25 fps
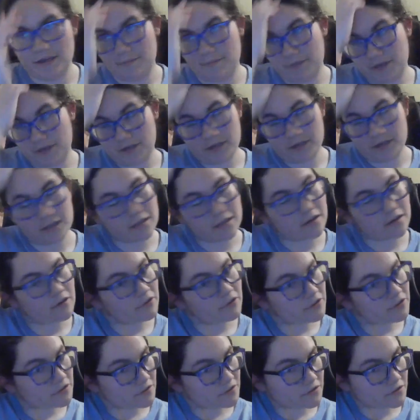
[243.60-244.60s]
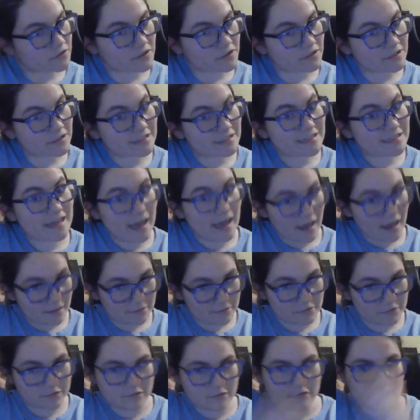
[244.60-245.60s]
Magneto is looking to
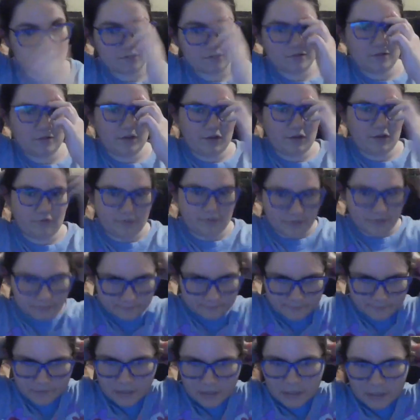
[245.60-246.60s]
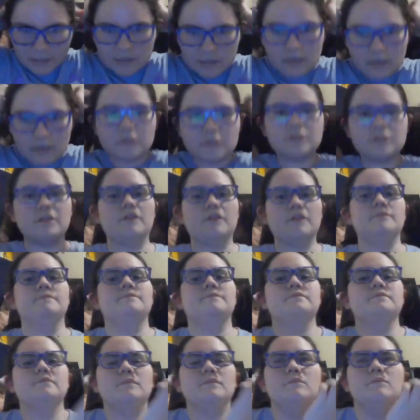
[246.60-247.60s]
capture Logan. So,
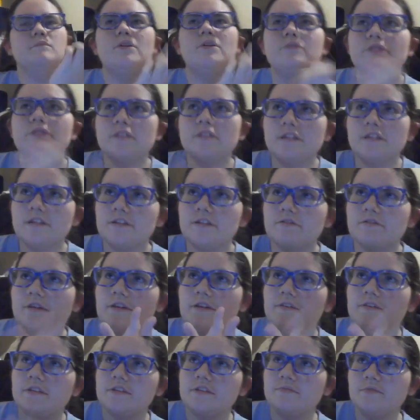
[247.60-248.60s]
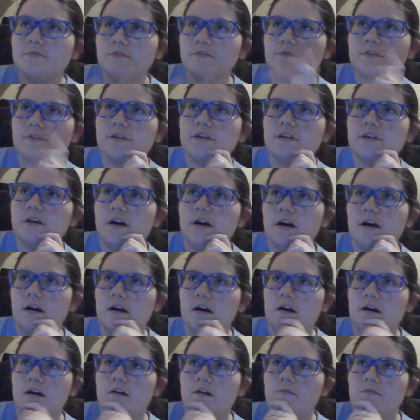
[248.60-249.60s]
mostly throughout this movie,
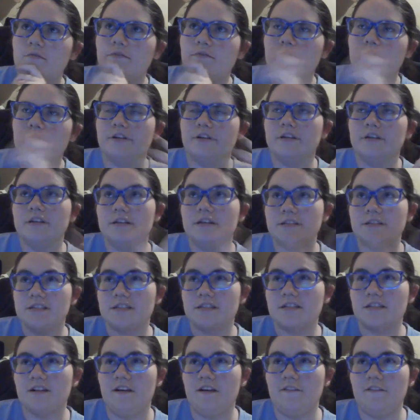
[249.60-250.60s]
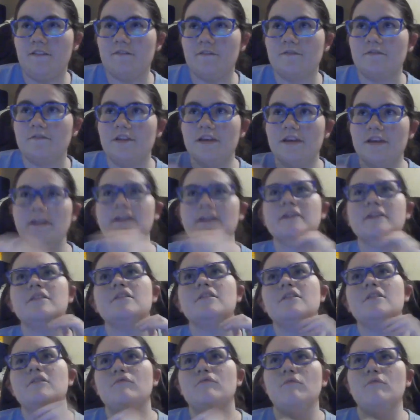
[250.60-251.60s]
Wolverine does stuff like
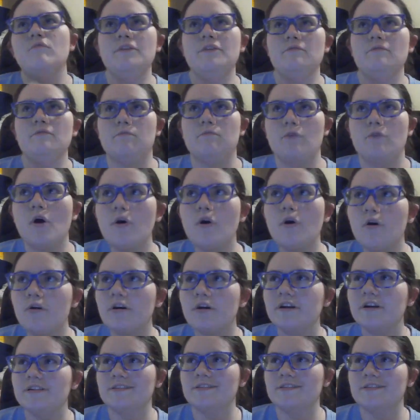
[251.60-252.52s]
with Rogue because